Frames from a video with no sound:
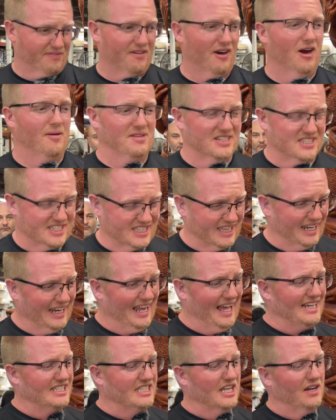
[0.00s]
farm. This is the
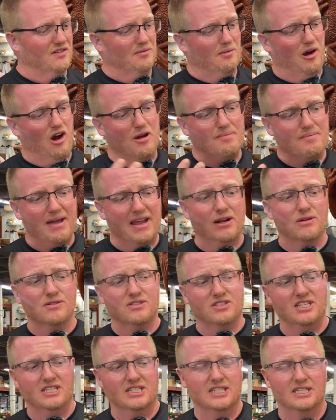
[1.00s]
last of them. Our mango
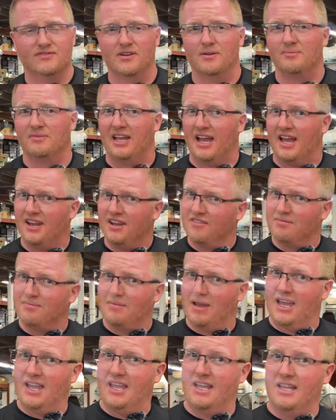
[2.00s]
season is from the end of
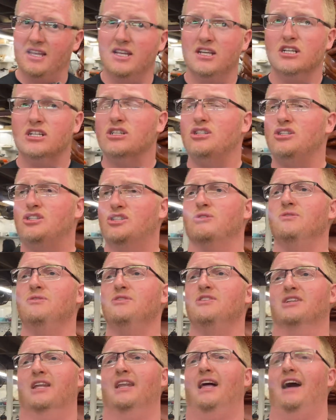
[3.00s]
May,
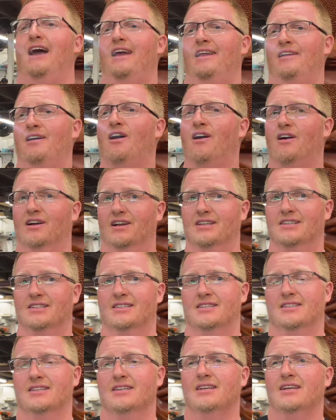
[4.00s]
June, July, and
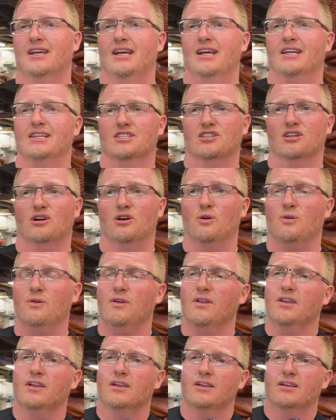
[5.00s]
August. And so
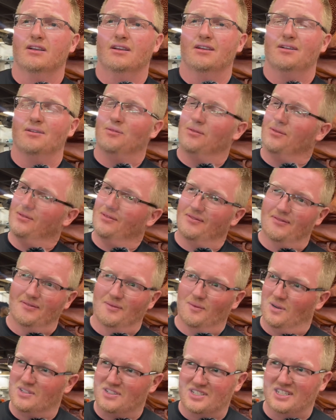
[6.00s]

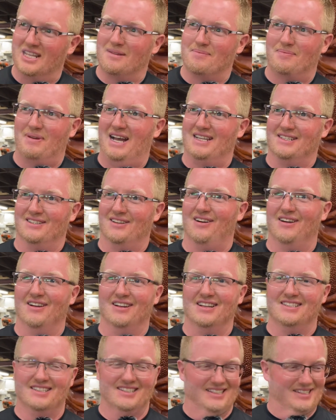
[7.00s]
once you get past
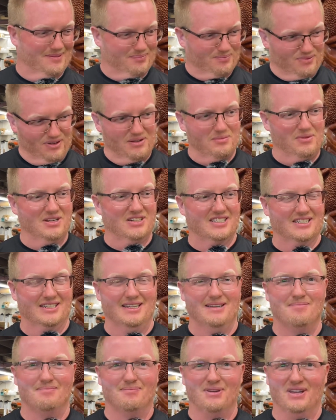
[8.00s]
August, it's pretty much
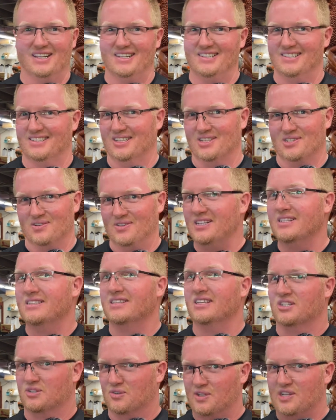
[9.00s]
slim pickings. The tree,
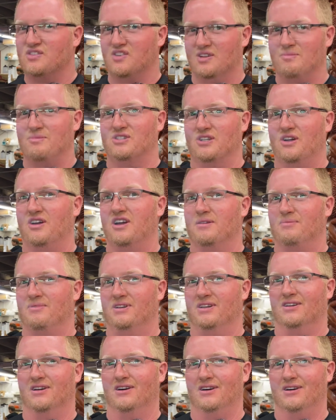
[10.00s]
the tree trim has already
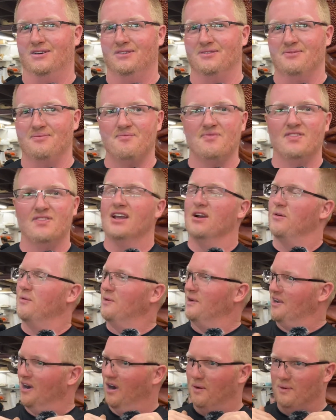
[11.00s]
been called.
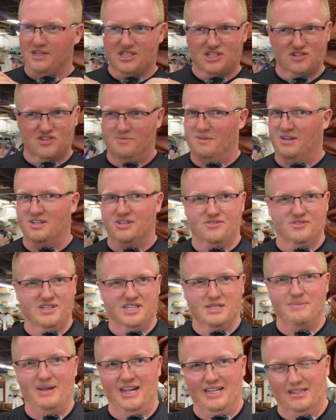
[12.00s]
We always trim our
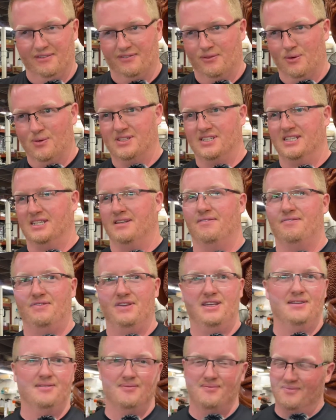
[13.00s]
trees back to 14
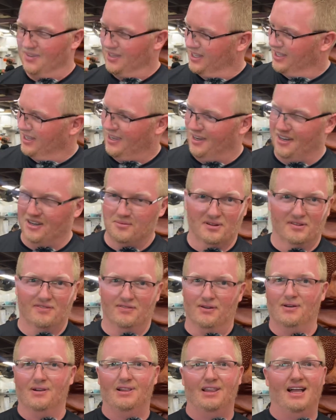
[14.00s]
feet, hit them with
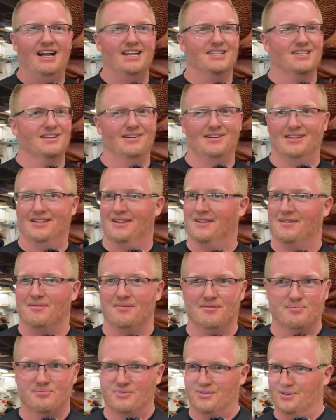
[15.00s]
fertilizer, and
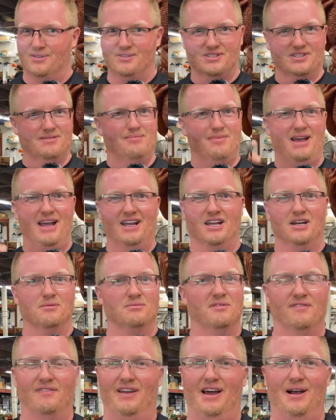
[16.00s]
then produce them back up
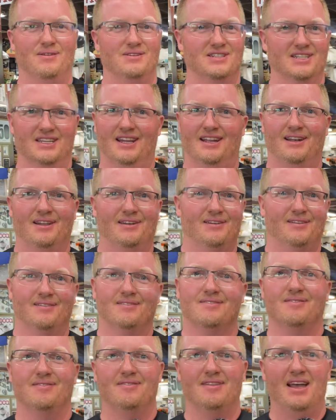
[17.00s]
with flowers again in
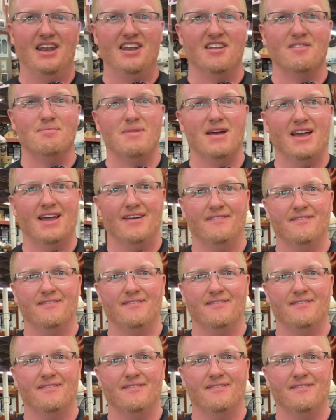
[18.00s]
now, end of May.